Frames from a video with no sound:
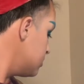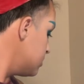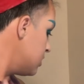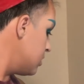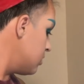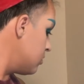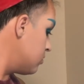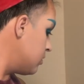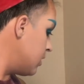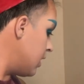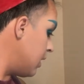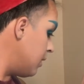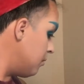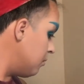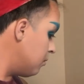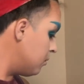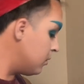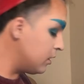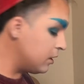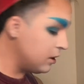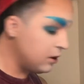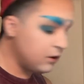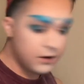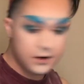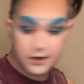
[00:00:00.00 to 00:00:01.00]
So now what we're
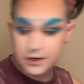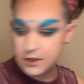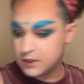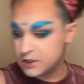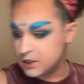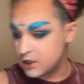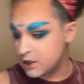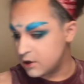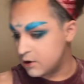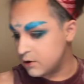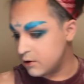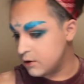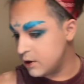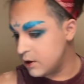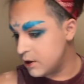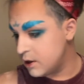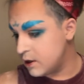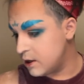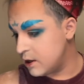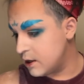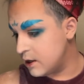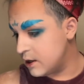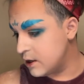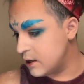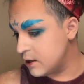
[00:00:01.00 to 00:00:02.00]
gonna go ahead and do
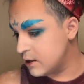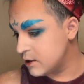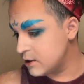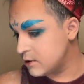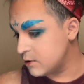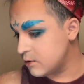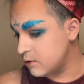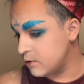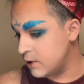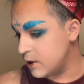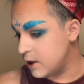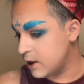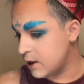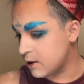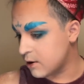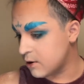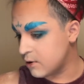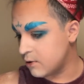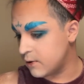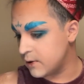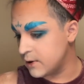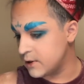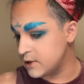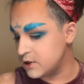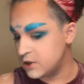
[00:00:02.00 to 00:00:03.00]
is we are
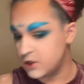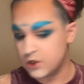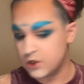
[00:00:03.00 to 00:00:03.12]
going